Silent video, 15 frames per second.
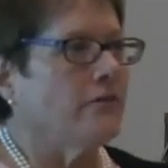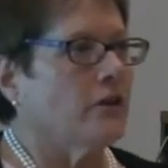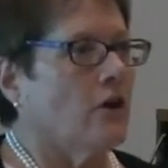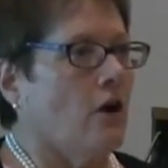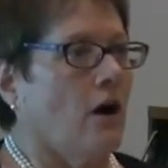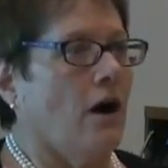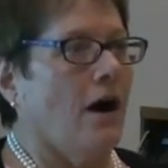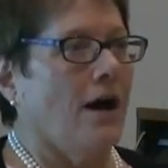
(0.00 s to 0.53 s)
off
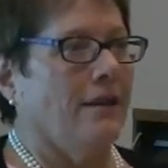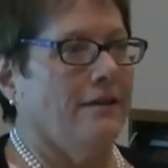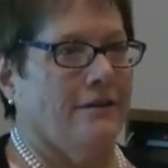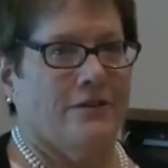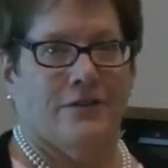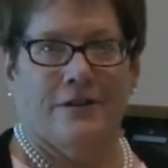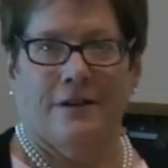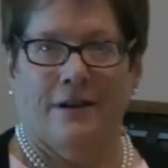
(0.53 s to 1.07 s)
to
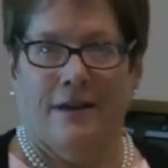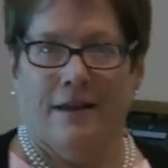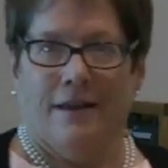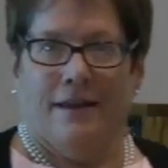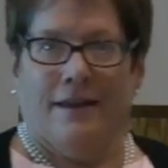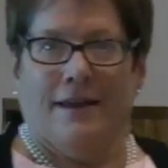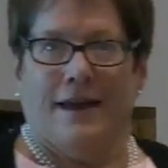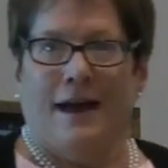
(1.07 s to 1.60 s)
college,
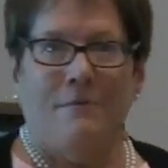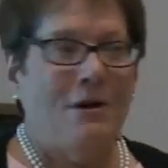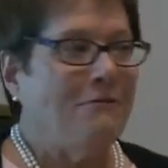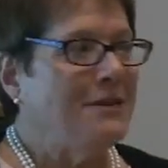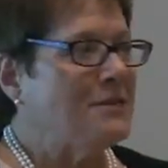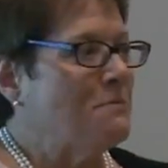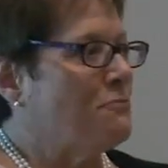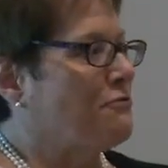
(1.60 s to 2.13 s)
I'm
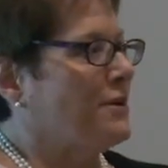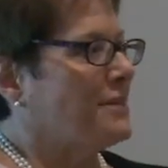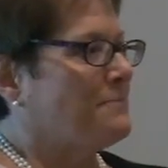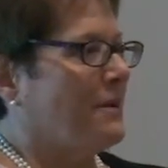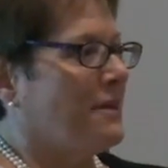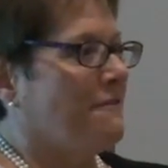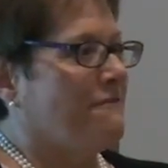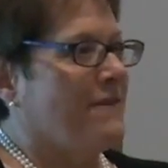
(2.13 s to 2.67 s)
always
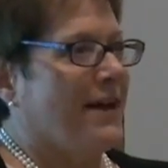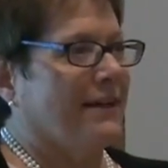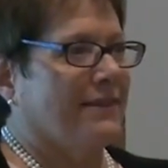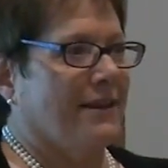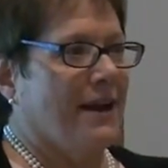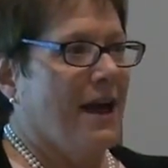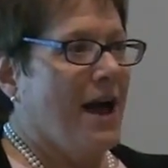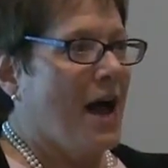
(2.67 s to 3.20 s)
impressed by the
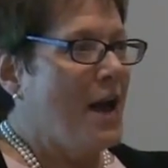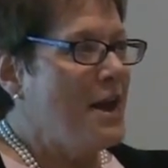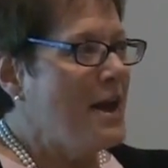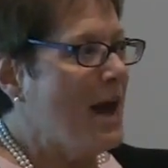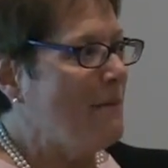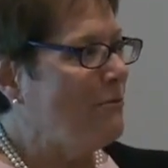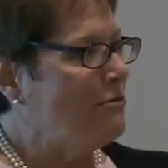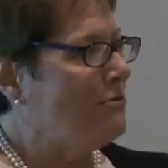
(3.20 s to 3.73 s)
fact that a
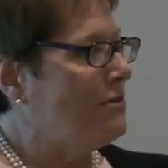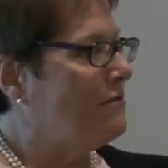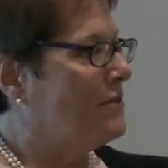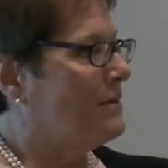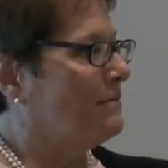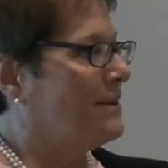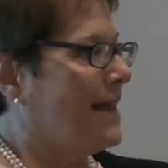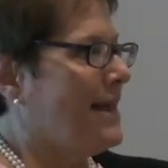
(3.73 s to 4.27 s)
number
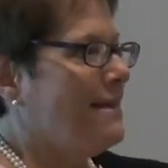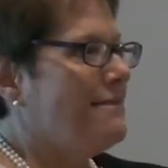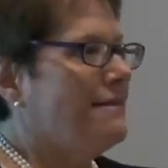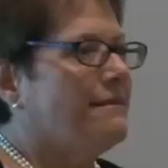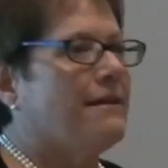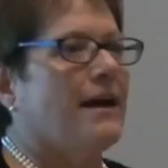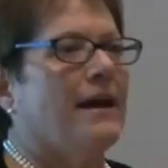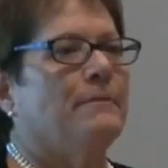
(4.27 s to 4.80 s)
of them take
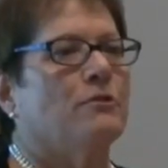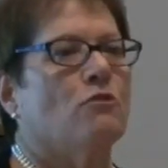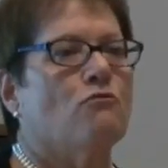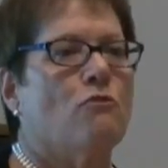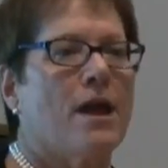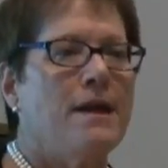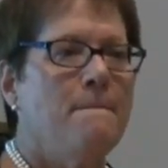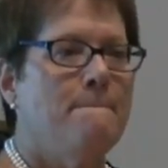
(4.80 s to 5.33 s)
the time to
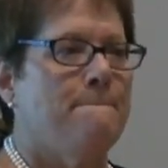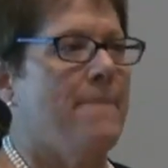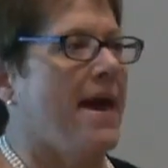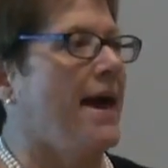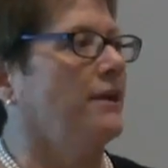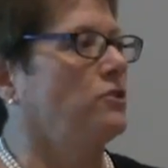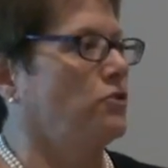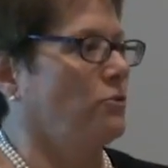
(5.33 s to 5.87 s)
write
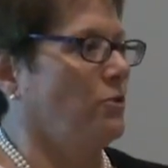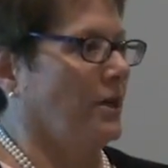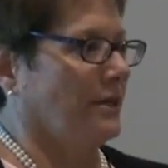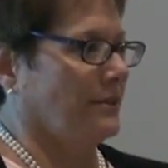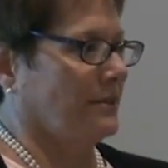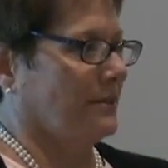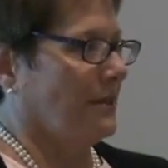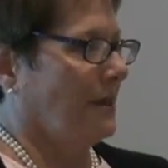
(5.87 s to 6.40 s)
back to
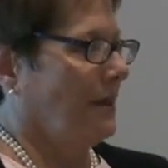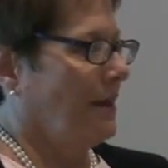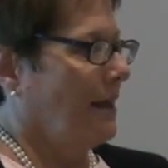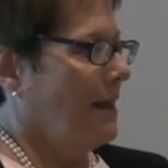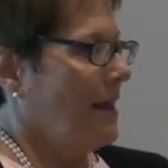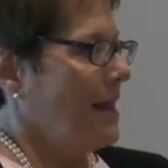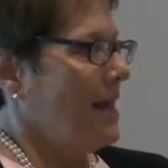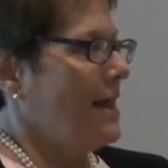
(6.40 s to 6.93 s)

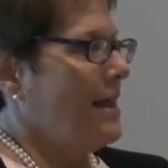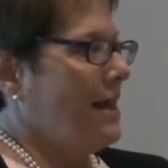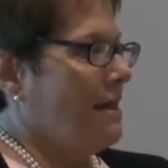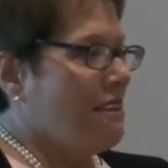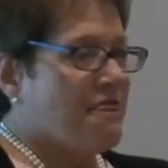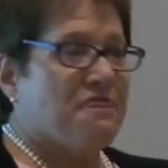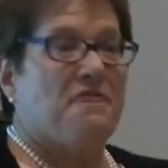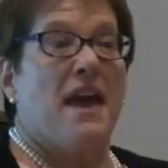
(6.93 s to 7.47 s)

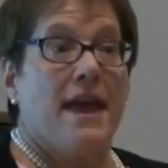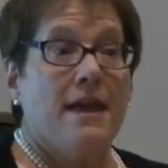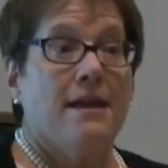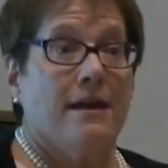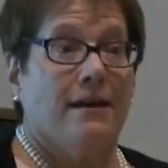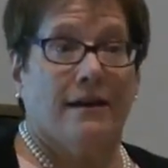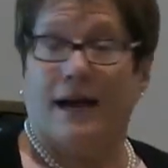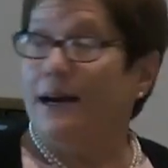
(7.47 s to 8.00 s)
thank
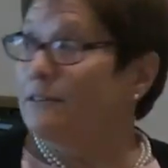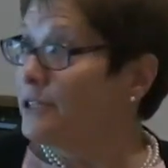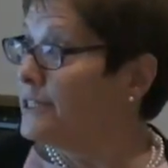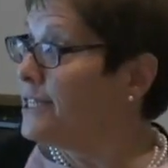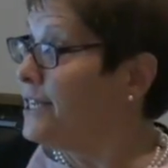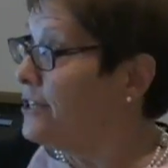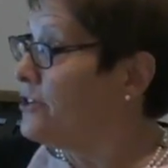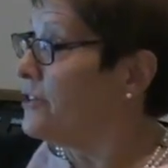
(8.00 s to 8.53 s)

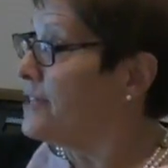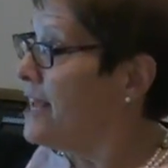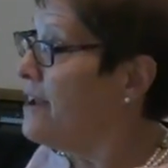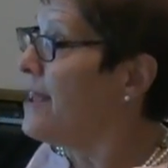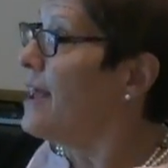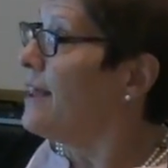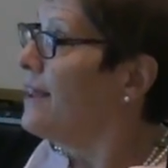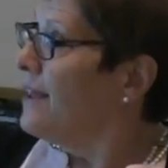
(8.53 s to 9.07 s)
our teachers.
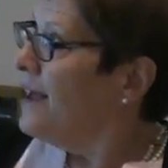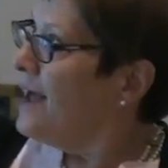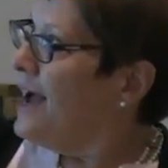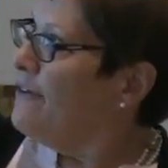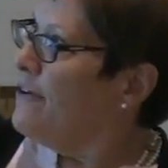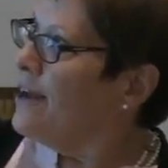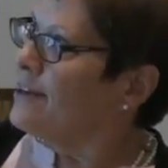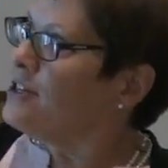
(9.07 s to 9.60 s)
They,
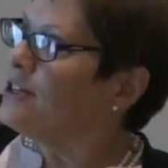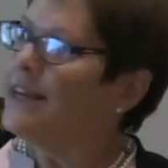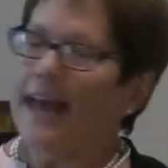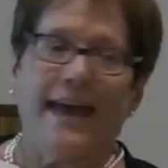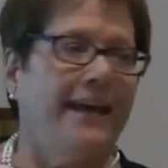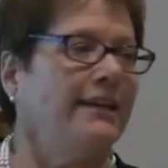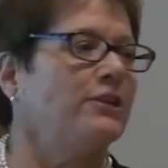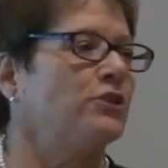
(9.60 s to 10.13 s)
I've actually
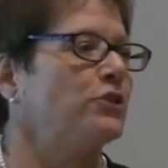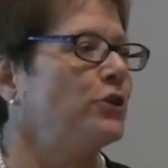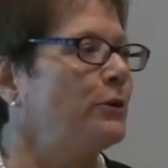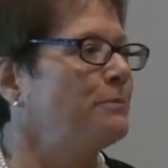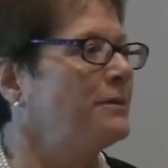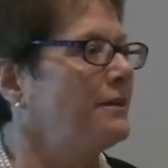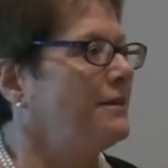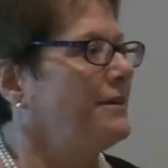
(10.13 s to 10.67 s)

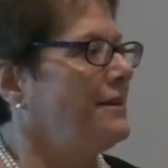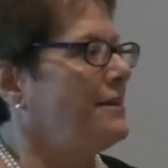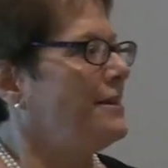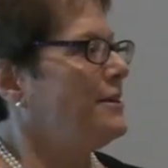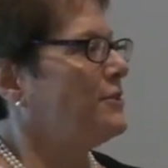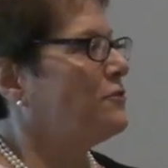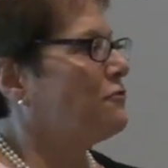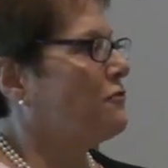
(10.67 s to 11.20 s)
excerpted
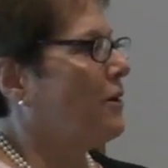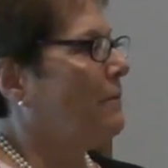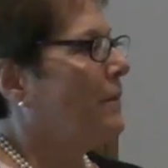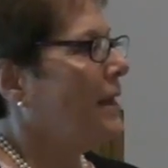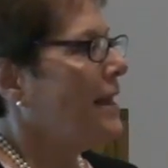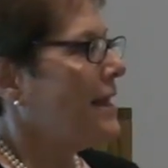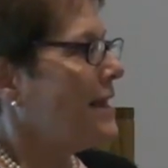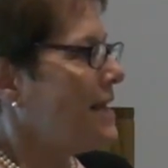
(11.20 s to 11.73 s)
these
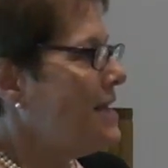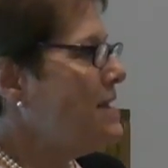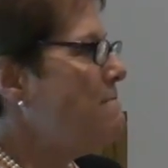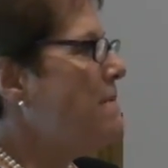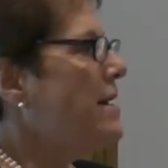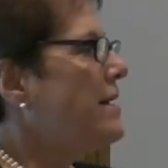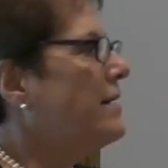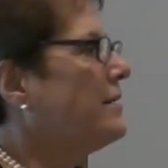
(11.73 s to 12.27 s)
from
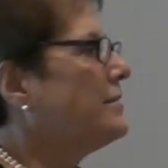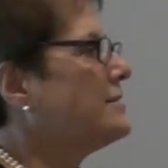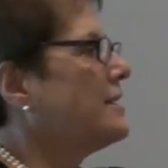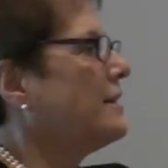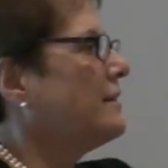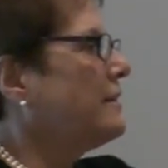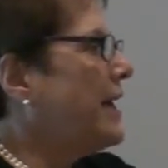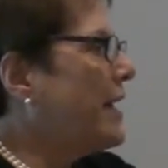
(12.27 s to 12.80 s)
emails
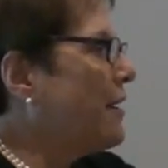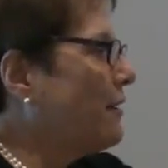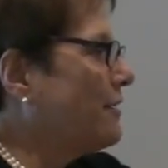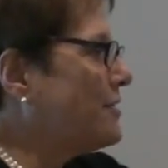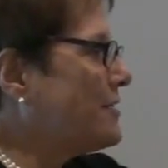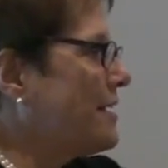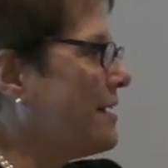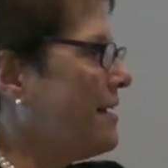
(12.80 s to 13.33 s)
and
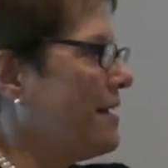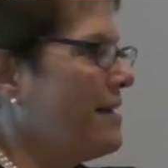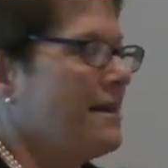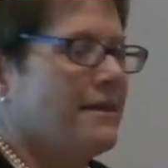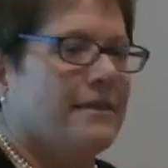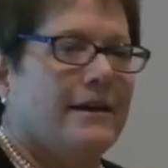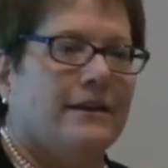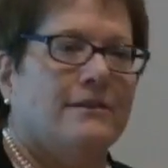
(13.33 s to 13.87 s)
letters
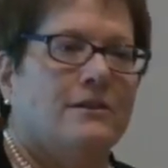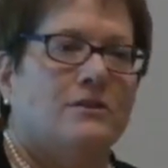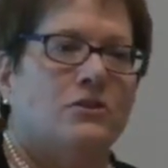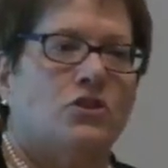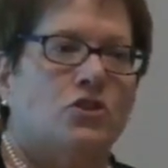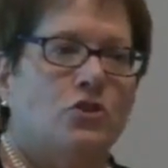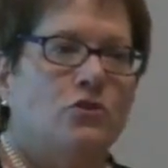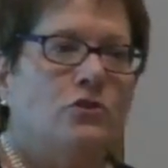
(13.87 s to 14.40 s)
that
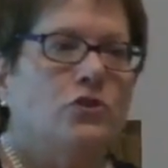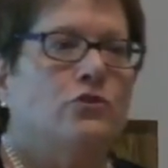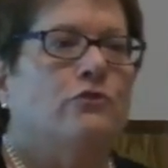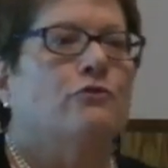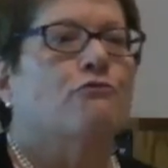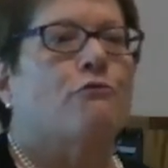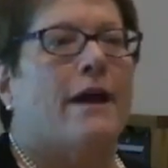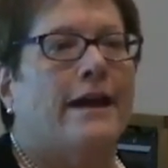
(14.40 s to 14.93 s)
students
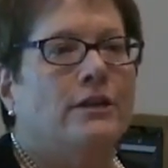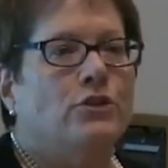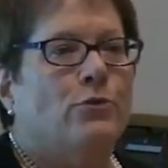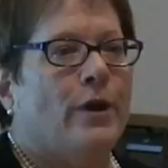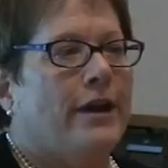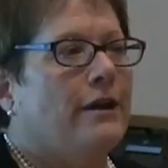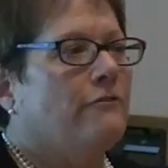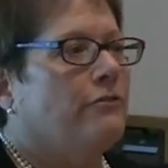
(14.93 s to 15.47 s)
who
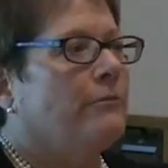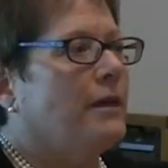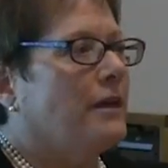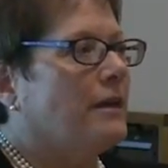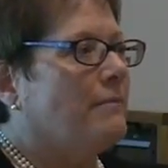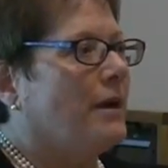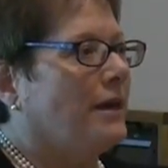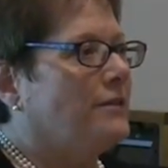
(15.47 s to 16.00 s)
graduated from
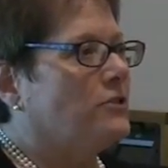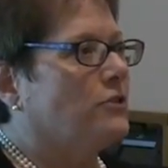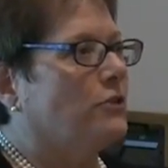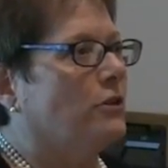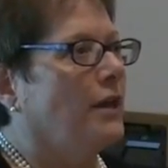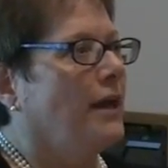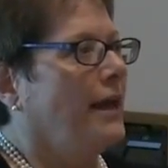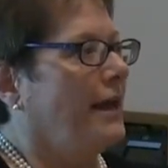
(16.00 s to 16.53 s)
Hingham High
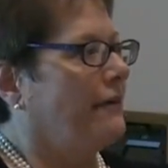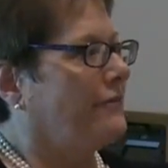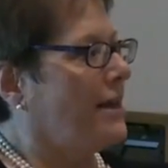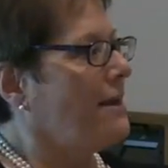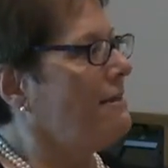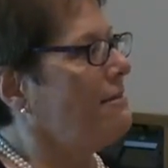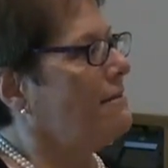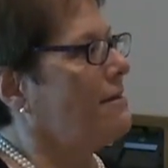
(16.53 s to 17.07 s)
School have
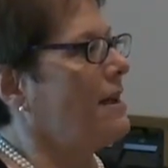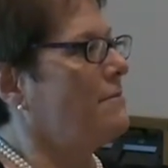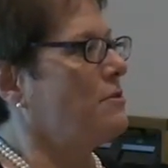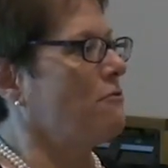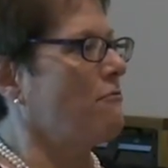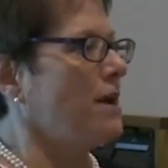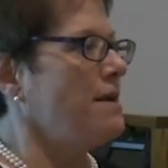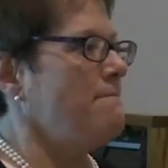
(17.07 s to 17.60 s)
taken the time
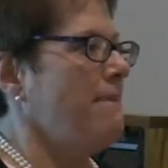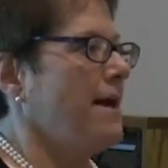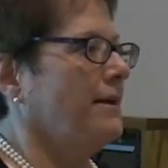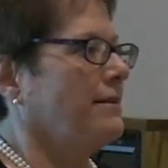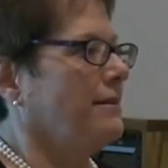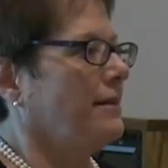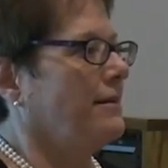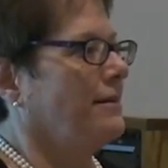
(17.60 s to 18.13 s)
to write
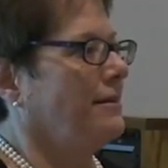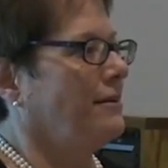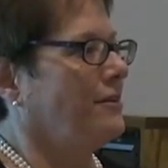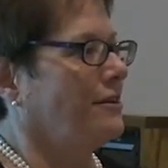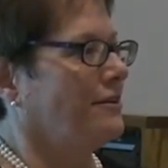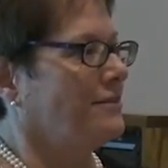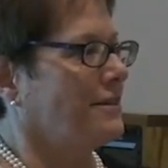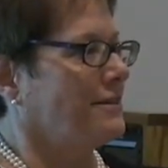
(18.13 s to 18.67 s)
back to their
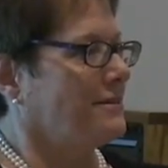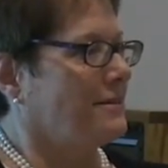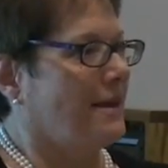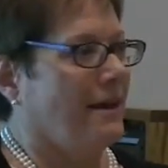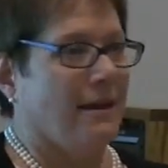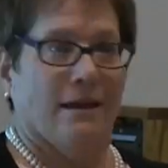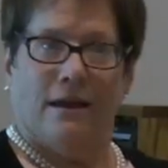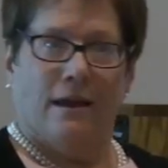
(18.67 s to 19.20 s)
teachers and
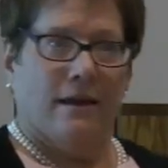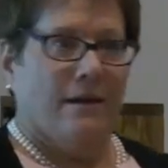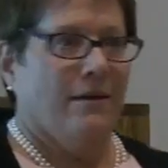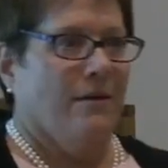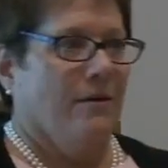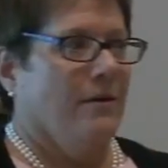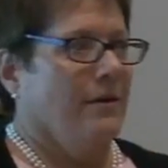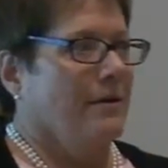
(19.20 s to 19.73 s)
say,
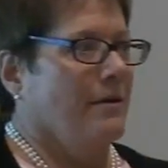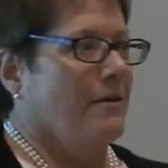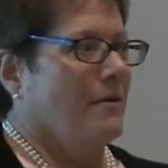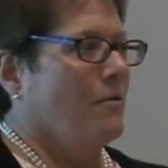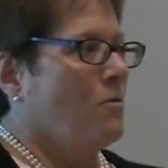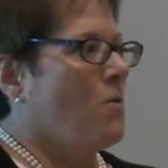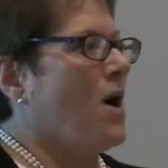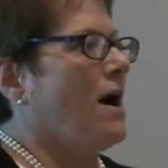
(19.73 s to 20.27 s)

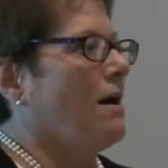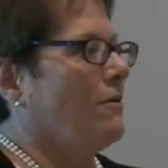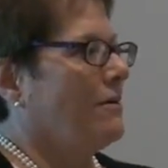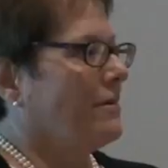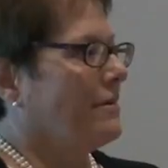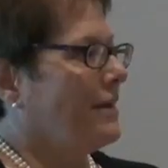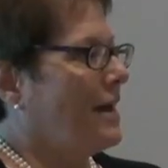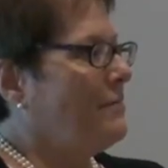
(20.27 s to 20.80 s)

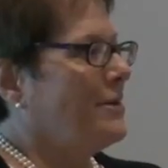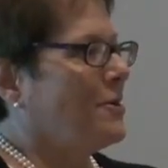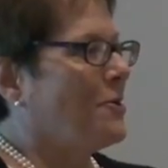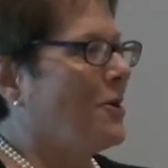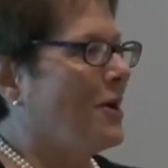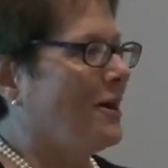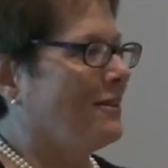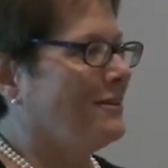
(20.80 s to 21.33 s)
wow, I'm
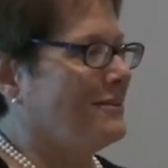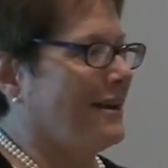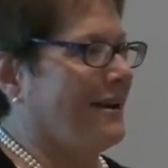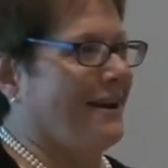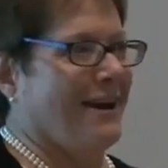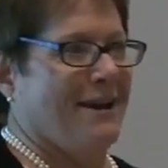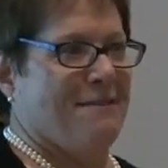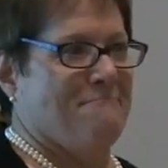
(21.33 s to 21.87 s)
in college
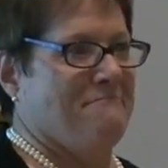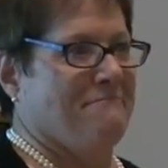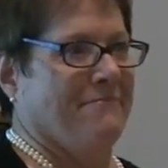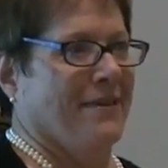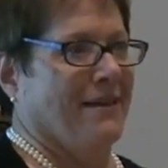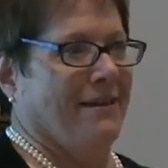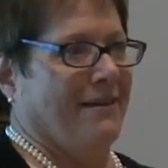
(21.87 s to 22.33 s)
and I'm,